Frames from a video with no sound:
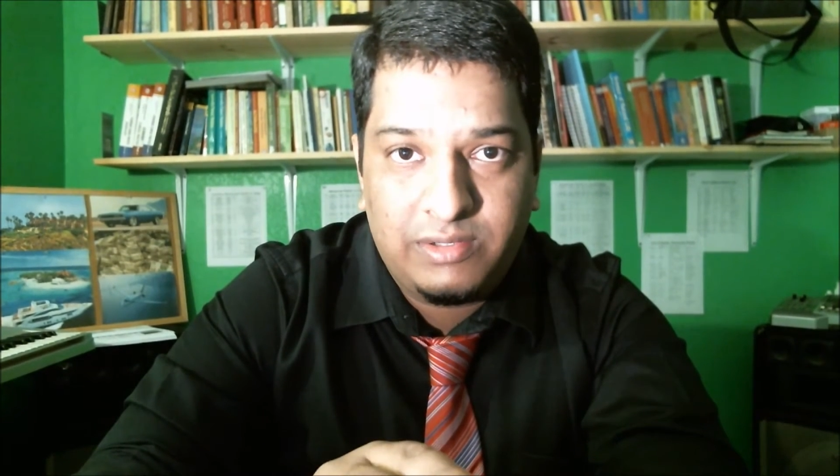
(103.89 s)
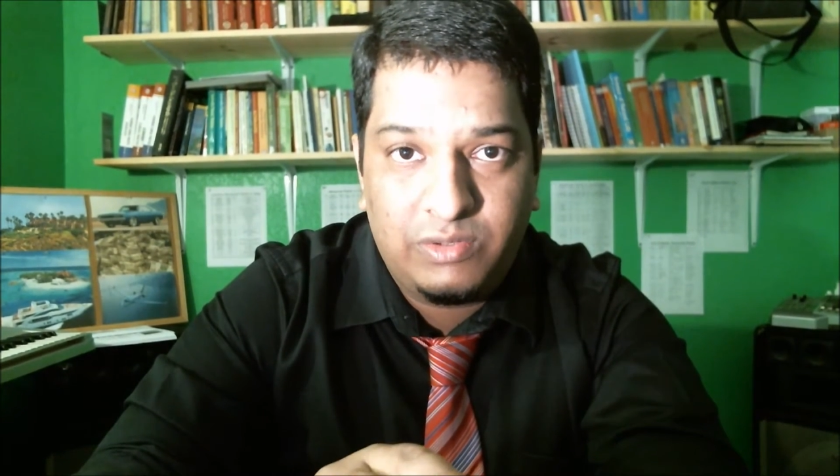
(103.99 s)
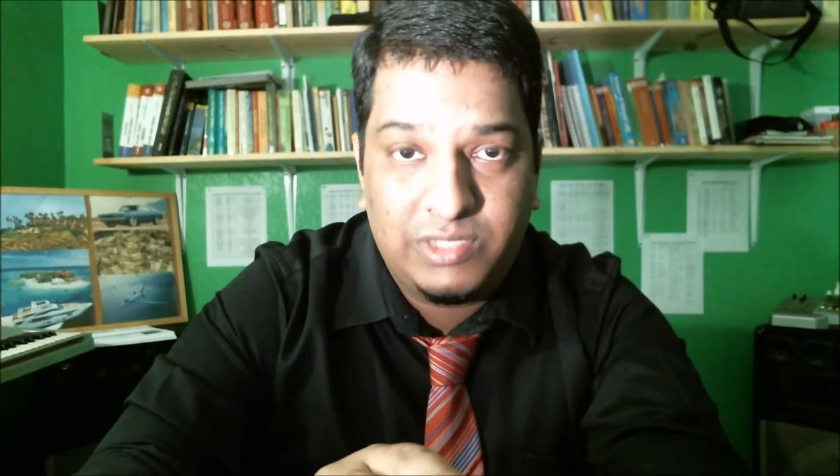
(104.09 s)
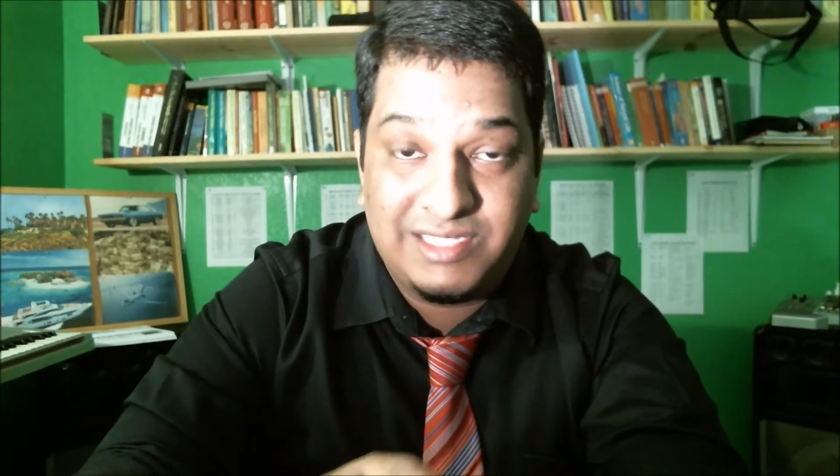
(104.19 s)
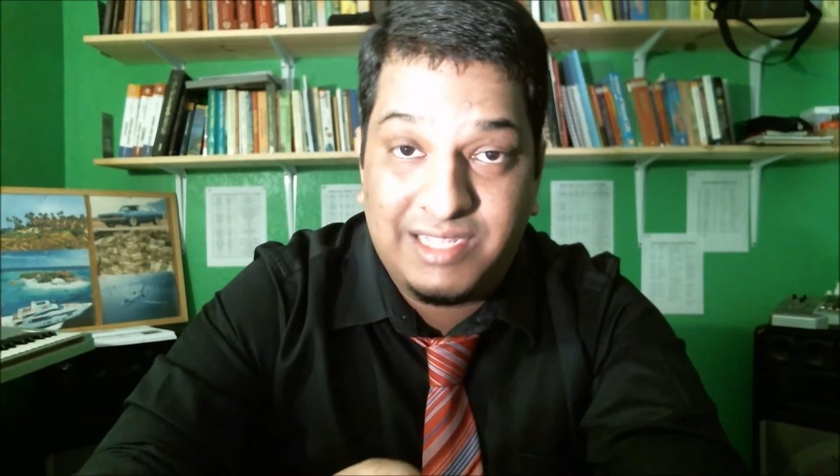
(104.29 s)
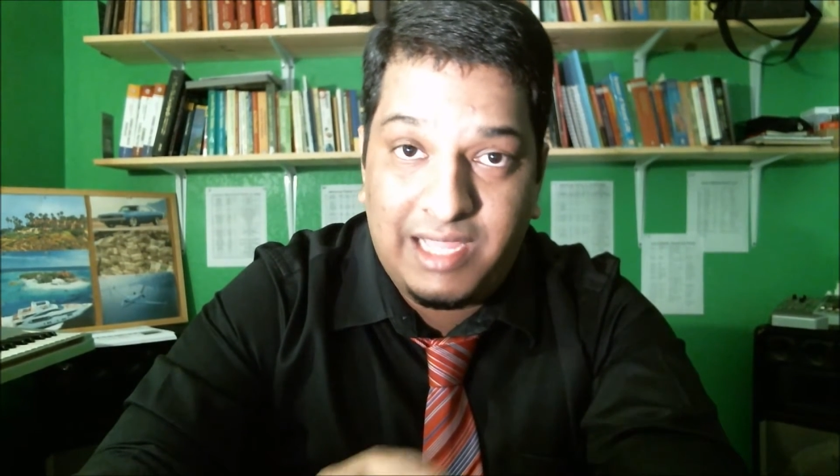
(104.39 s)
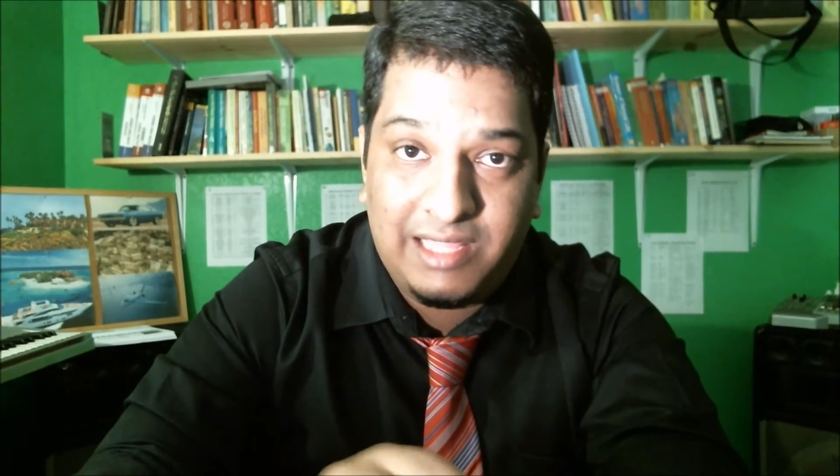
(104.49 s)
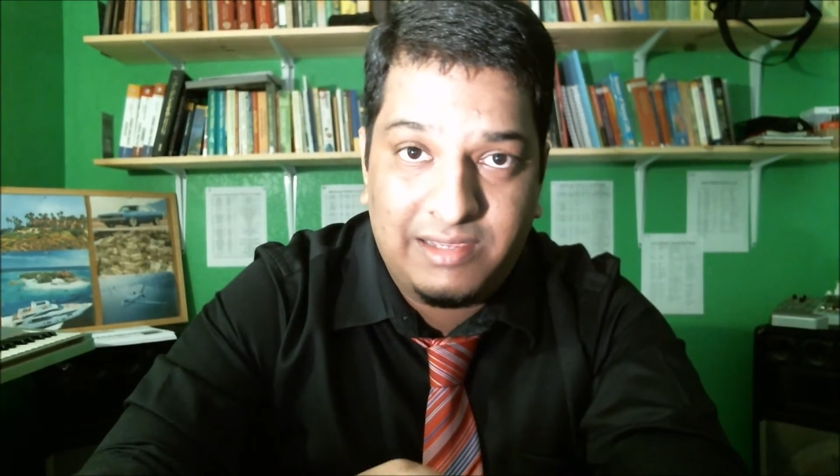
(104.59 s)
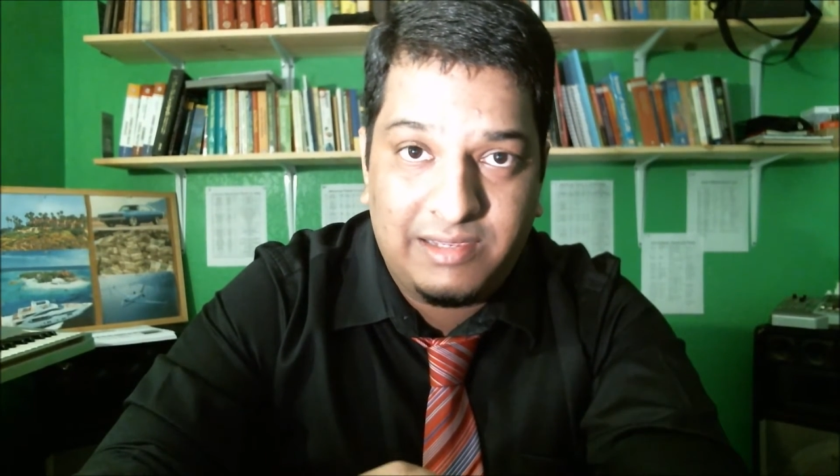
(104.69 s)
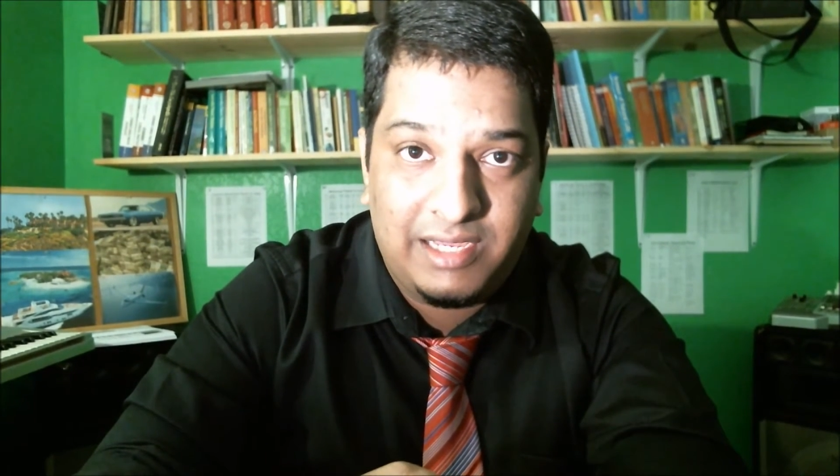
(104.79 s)
which is
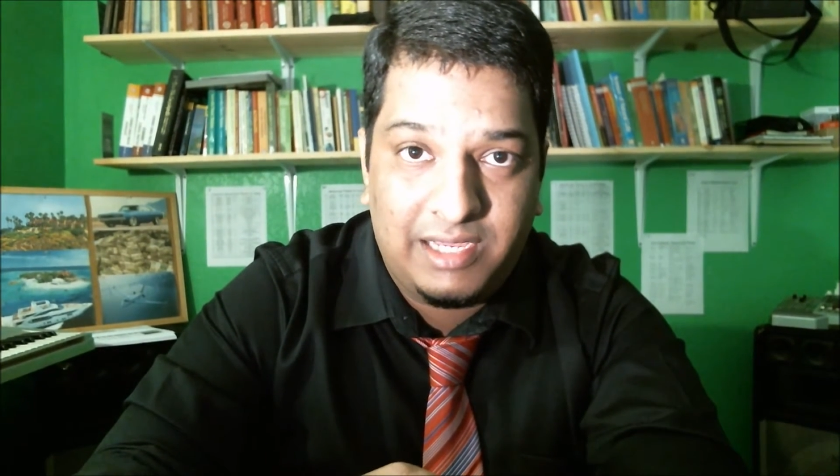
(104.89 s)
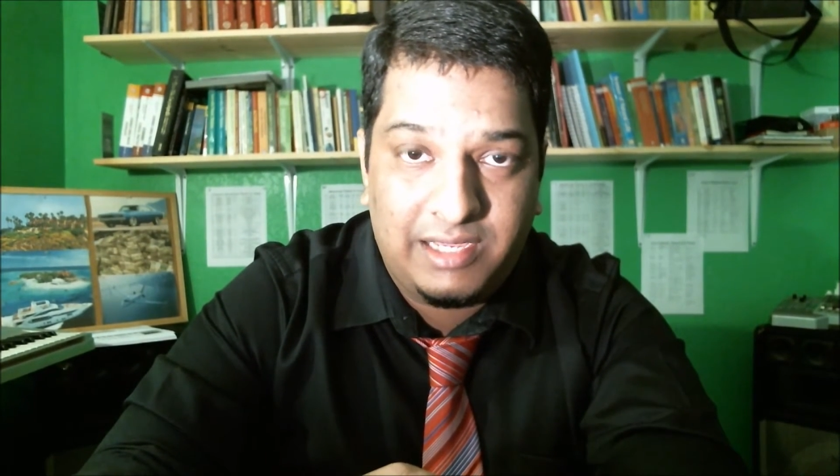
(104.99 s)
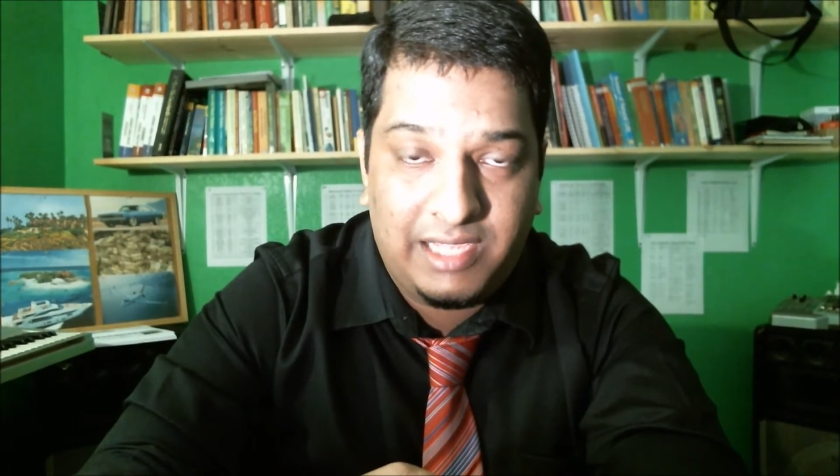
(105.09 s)
another uh,